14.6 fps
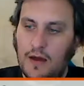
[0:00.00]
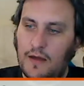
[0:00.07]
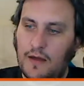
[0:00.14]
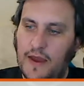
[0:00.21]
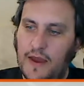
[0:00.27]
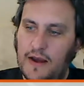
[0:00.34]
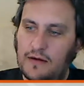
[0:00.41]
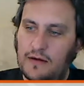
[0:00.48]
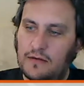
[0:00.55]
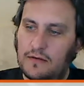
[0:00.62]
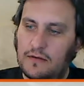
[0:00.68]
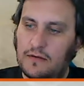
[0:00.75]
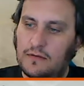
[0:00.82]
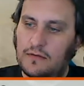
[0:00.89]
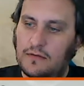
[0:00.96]
then,
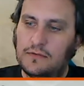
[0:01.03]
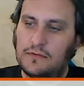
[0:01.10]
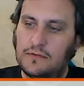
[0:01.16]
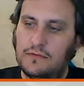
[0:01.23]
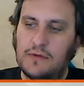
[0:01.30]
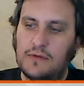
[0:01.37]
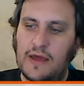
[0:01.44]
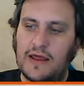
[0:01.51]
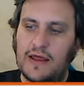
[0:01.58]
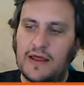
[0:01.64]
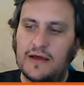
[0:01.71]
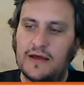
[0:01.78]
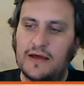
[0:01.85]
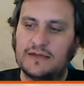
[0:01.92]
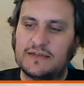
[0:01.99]

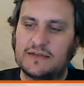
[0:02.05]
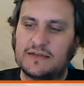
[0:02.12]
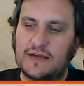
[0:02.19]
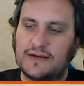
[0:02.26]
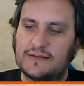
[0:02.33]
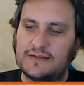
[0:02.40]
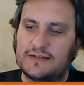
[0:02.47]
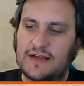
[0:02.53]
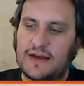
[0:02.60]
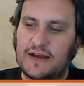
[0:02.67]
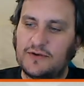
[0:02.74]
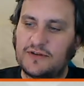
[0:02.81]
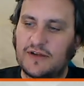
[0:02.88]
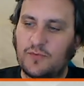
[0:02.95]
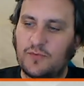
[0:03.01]
as Daniel
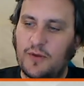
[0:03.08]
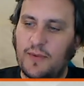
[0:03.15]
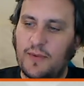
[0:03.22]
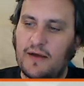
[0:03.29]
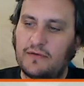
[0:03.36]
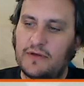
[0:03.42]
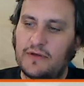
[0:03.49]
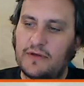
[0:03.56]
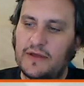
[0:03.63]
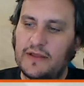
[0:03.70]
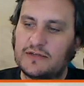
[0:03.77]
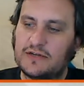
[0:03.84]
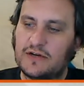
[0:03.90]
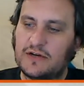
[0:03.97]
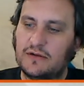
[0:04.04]
said, what about
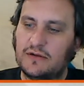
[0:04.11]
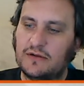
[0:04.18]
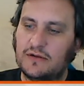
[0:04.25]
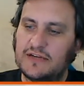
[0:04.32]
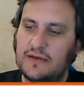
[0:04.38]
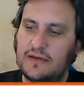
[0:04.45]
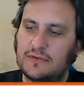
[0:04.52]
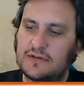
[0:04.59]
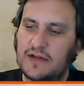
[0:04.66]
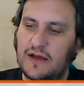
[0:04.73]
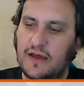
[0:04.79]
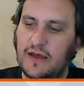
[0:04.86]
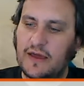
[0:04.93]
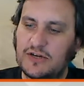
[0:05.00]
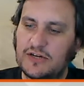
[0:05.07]
internal teams,
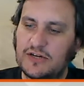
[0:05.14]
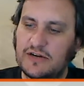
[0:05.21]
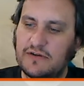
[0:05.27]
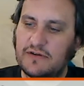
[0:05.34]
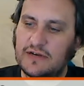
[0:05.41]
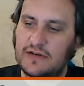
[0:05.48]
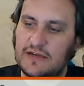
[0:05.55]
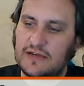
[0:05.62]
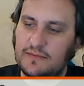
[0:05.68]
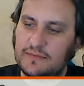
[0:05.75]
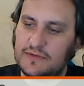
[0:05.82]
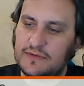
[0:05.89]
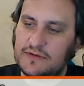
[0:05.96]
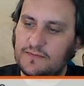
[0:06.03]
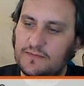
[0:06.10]
like engineering
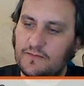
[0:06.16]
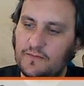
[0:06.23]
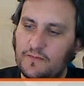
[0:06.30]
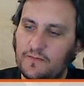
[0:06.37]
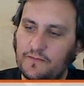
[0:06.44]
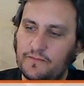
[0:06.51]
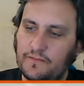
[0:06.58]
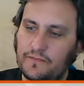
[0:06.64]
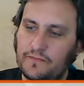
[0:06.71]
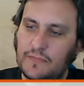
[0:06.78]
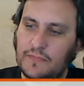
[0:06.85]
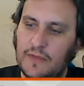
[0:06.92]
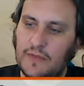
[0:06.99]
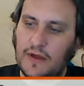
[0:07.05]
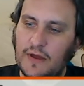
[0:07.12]
teams?
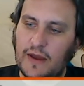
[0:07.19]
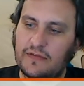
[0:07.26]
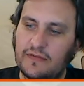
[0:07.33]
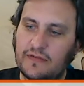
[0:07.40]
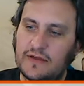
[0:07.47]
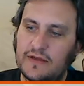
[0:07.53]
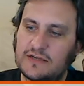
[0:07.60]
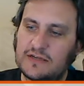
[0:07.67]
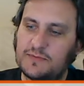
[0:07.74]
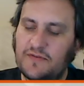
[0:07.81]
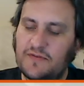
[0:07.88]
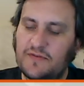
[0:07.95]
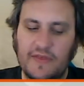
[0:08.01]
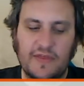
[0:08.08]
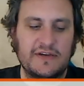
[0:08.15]
Like anything specific
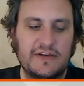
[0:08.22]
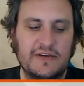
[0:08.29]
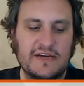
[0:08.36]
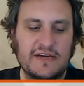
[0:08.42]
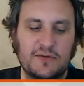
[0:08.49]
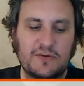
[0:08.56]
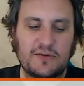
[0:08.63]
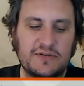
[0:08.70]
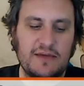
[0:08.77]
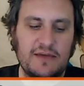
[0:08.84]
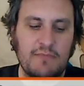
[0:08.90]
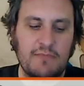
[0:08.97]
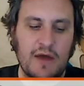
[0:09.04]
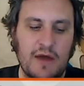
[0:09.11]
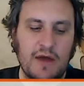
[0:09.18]
that the desktop team
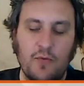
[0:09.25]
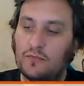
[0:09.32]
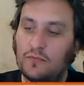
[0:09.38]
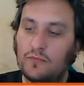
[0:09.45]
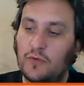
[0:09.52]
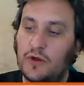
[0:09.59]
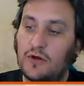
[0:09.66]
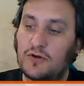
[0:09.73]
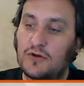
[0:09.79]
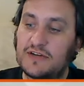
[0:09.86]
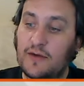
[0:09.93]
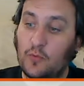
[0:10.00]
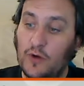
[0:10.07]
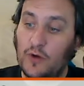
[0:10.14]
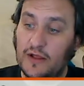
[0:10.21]
might want, we could
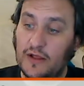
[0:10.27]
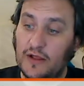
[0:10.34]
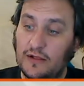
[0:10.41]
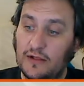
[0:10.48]
contact Will.